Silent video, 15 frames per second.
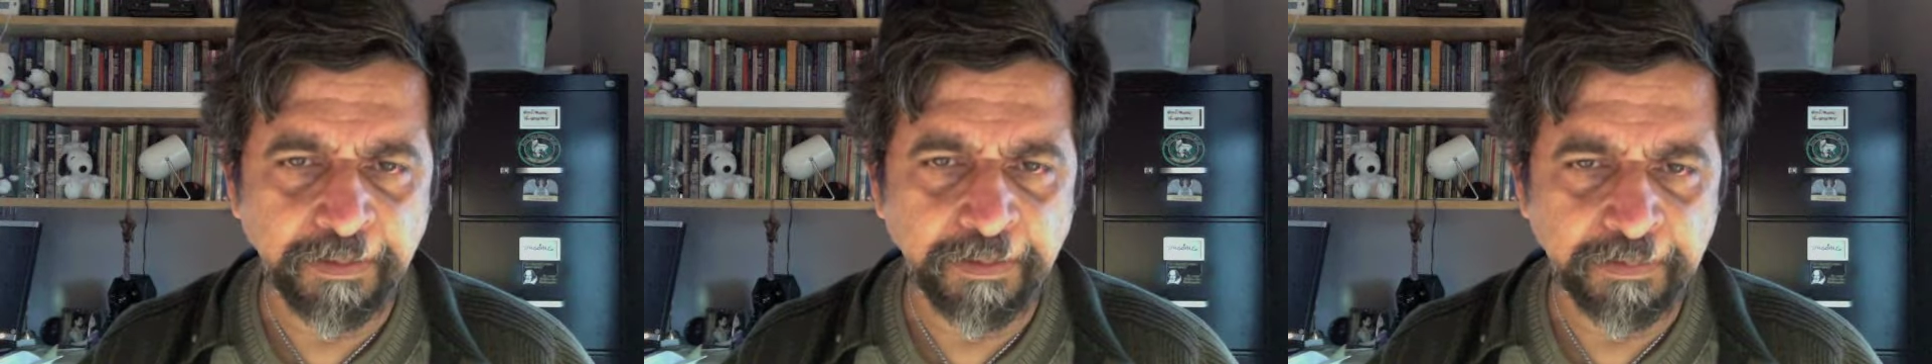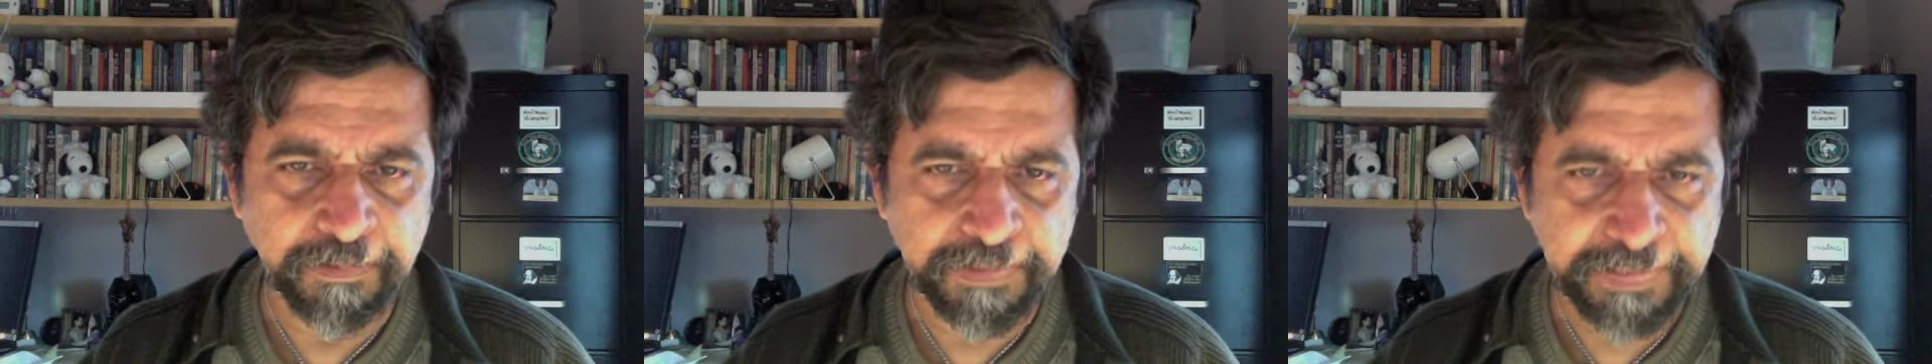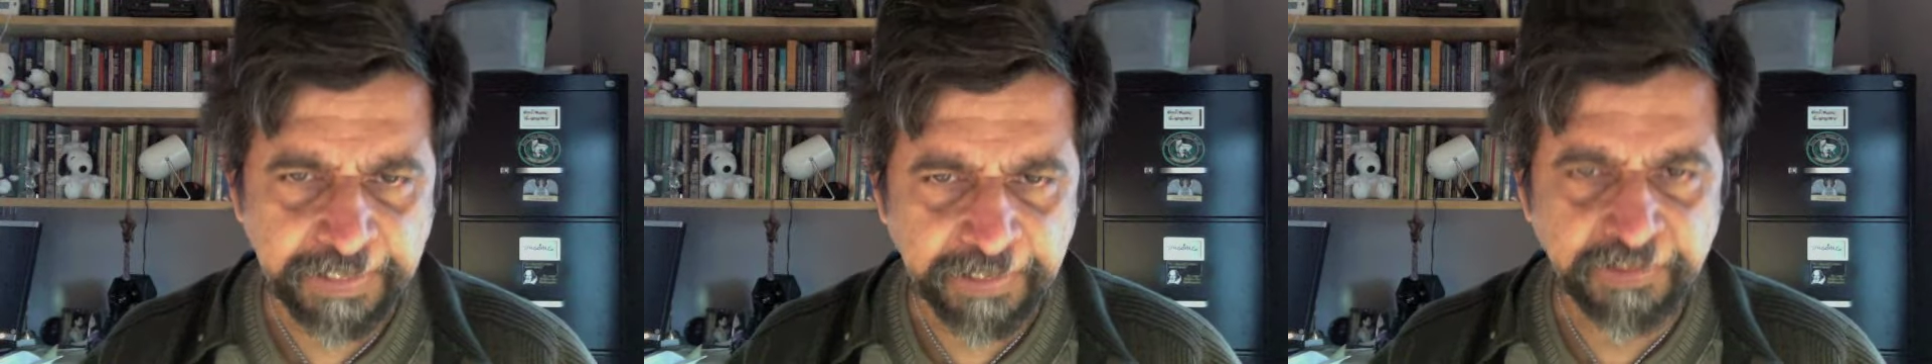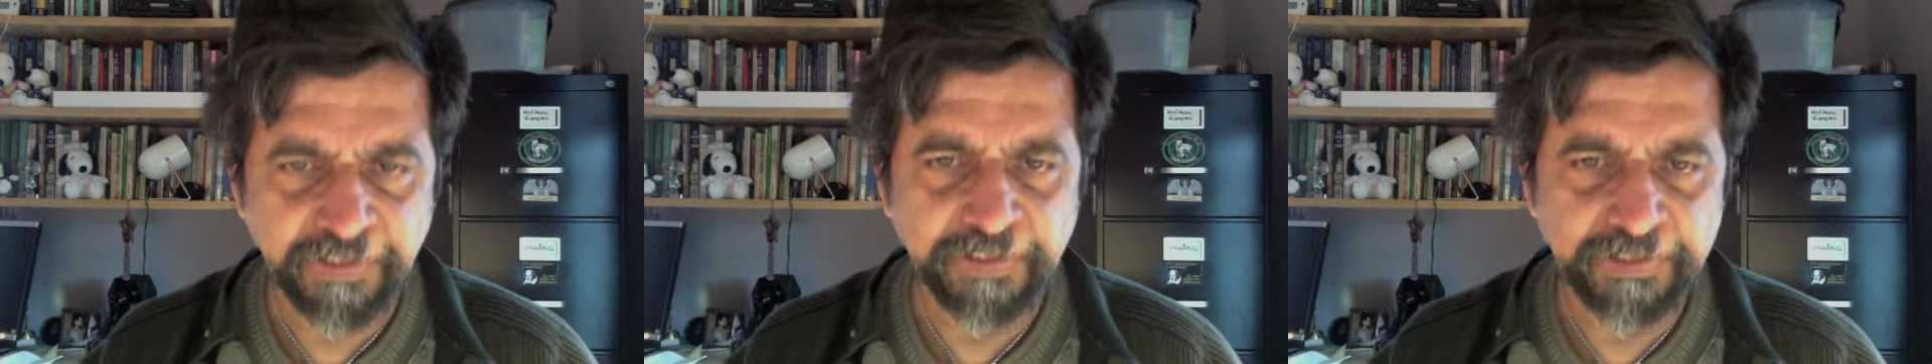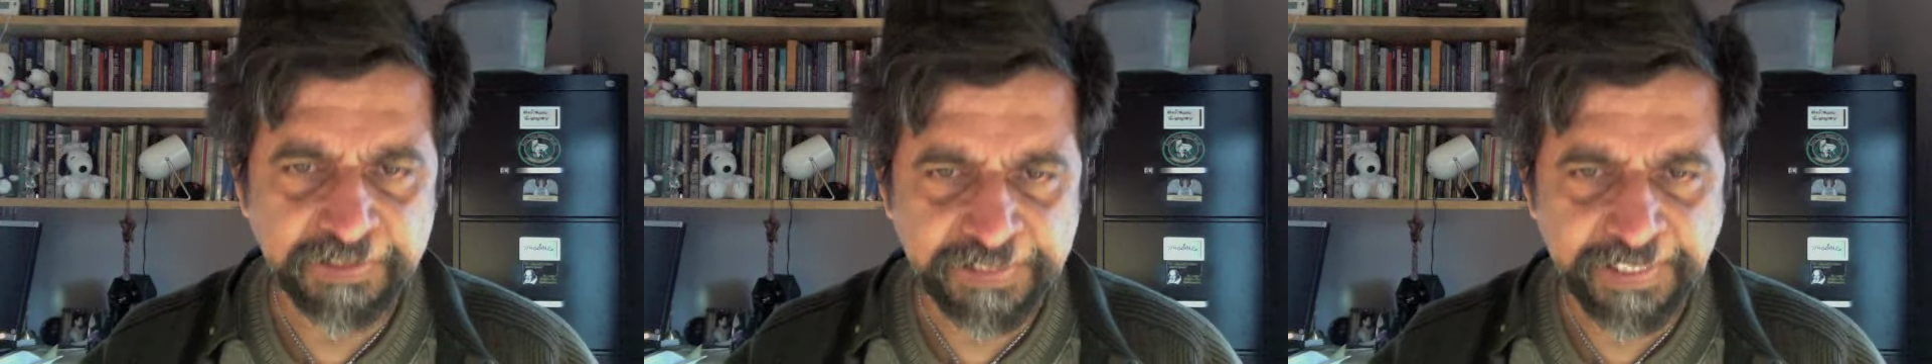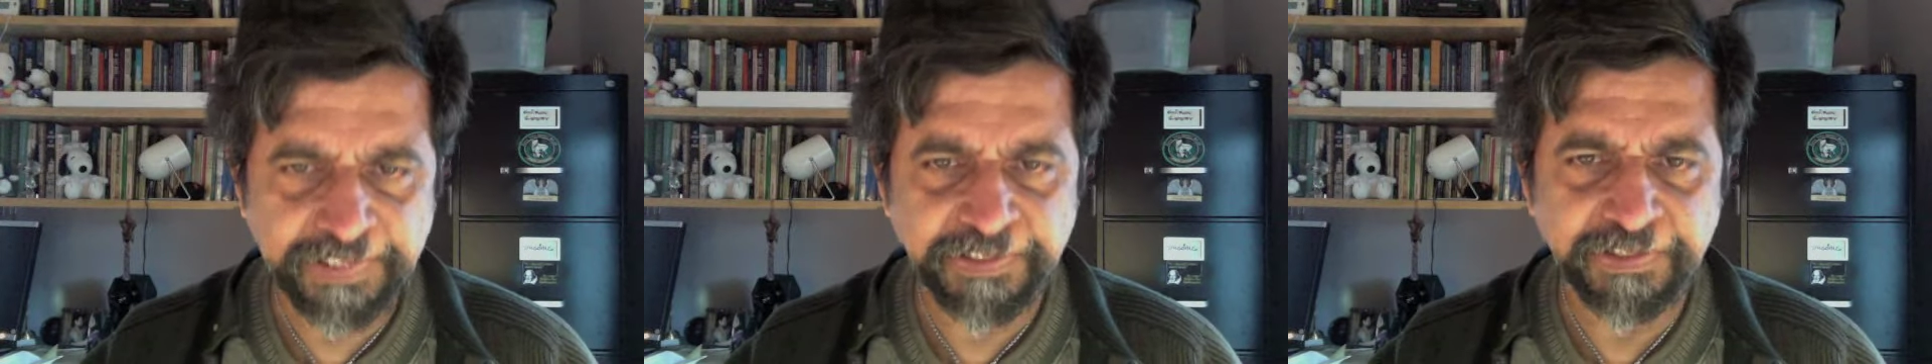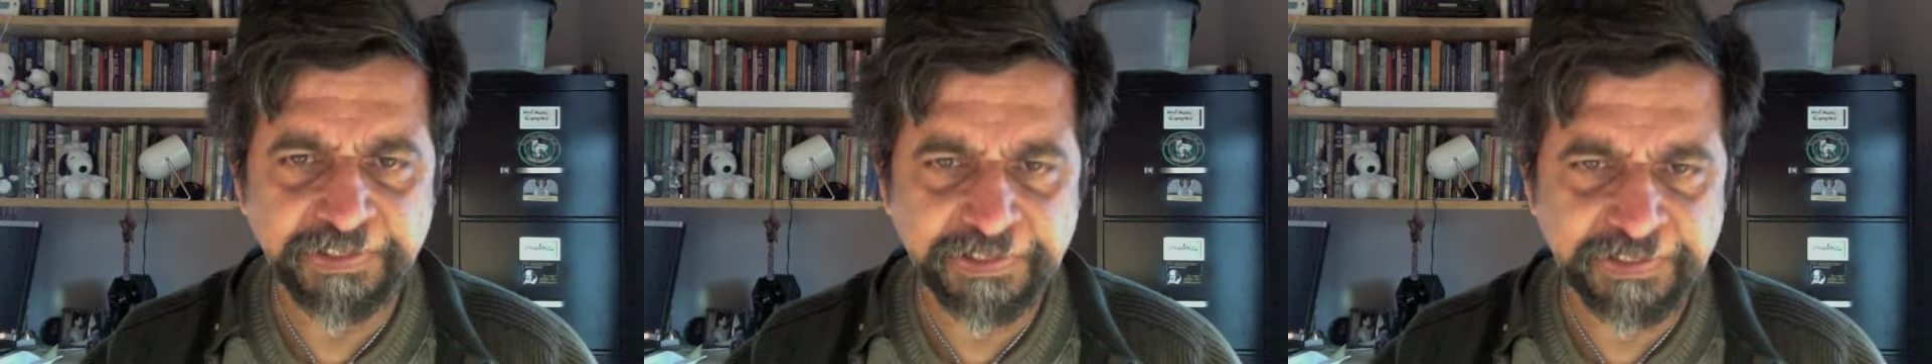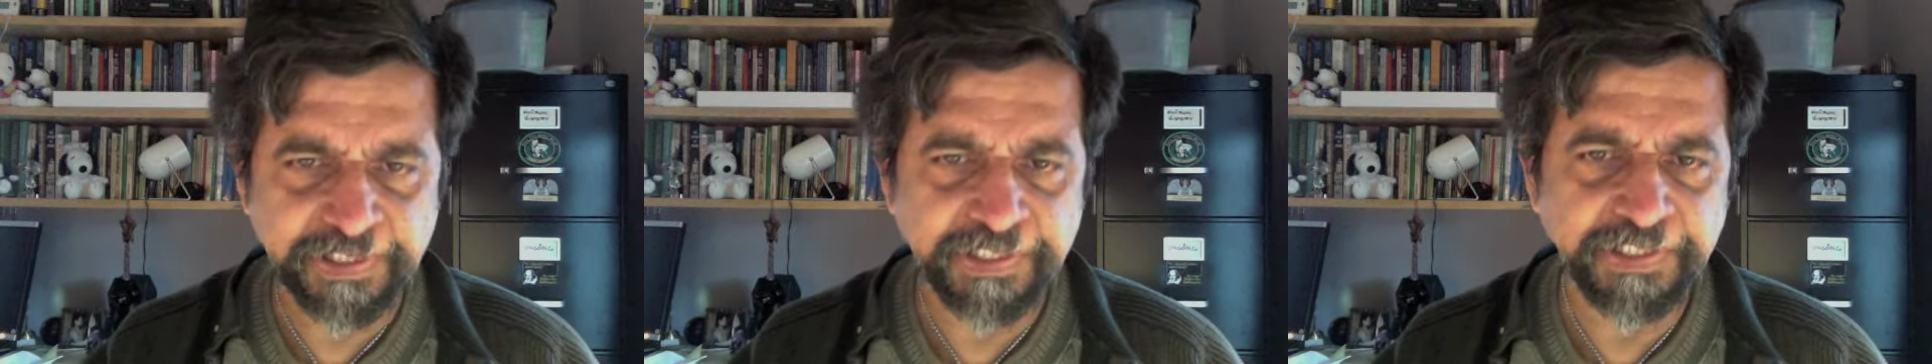the other sectors
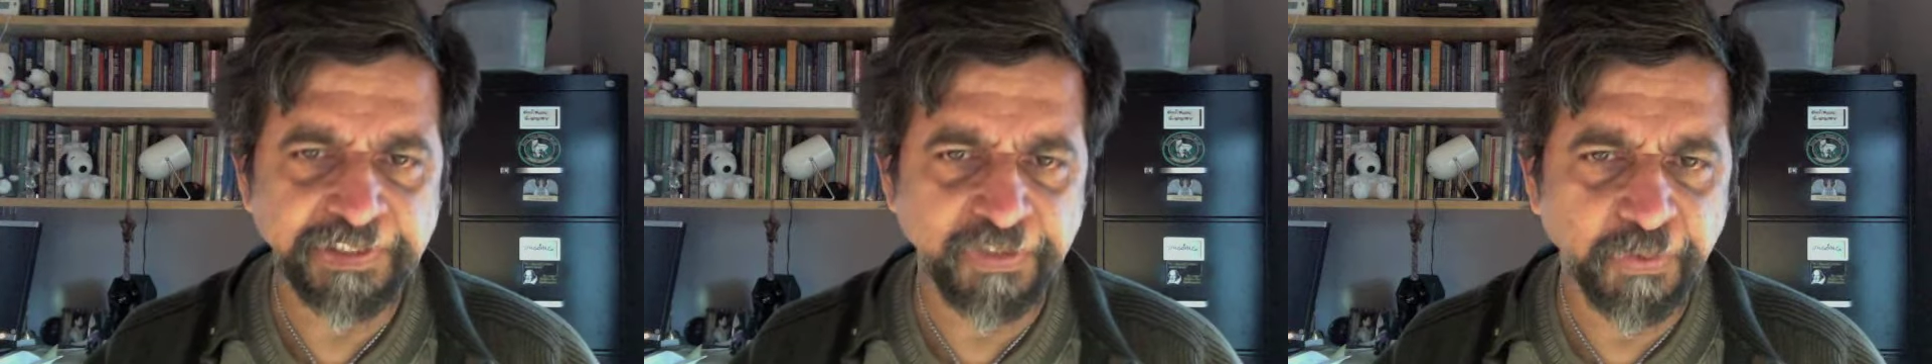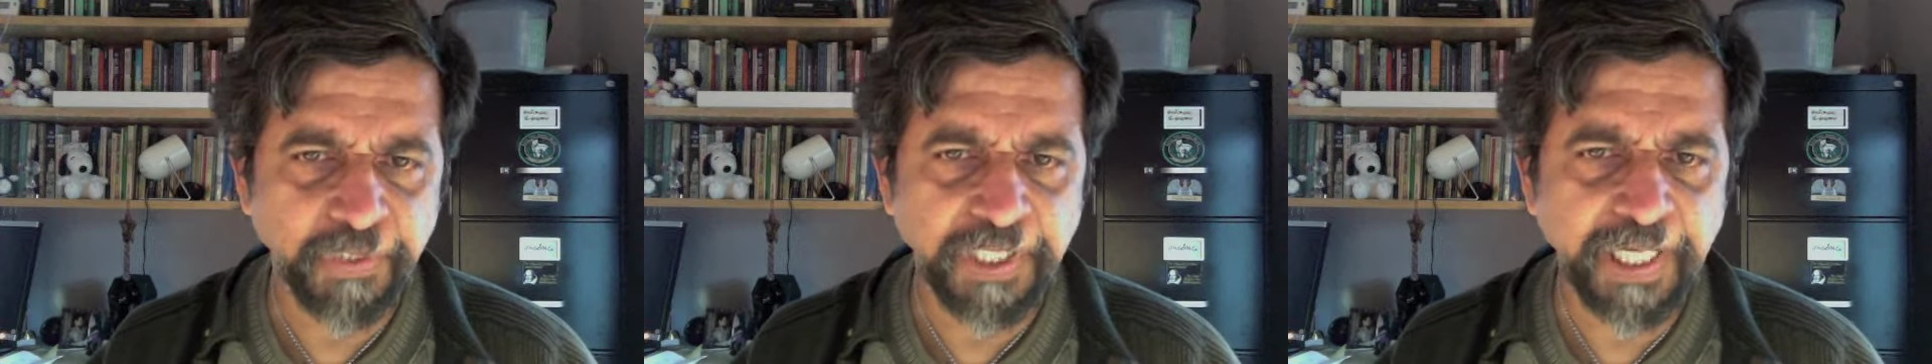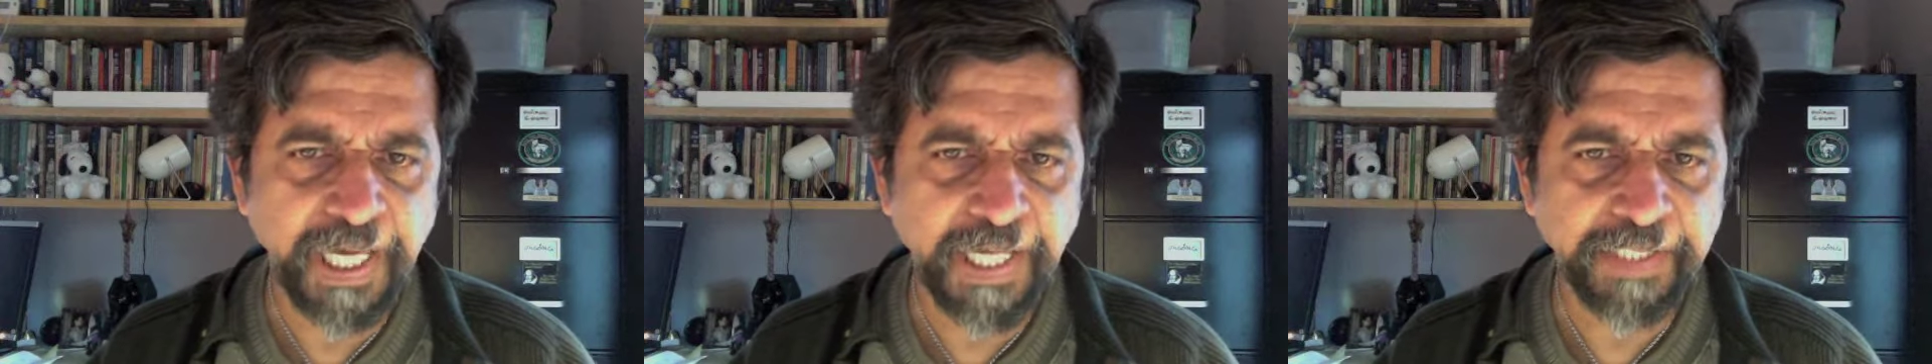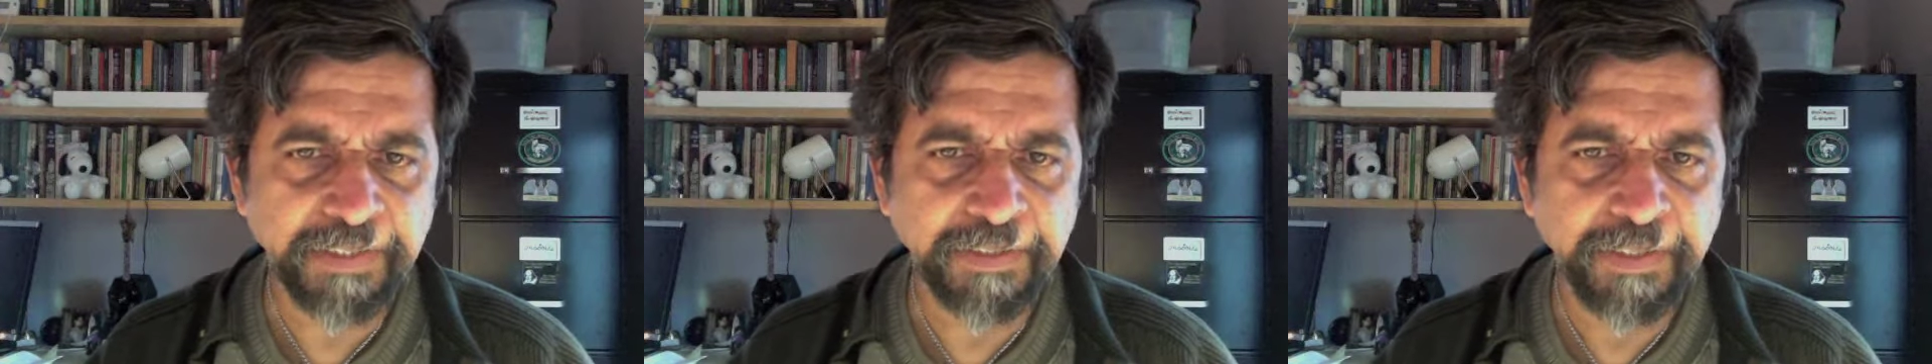that he's looking at,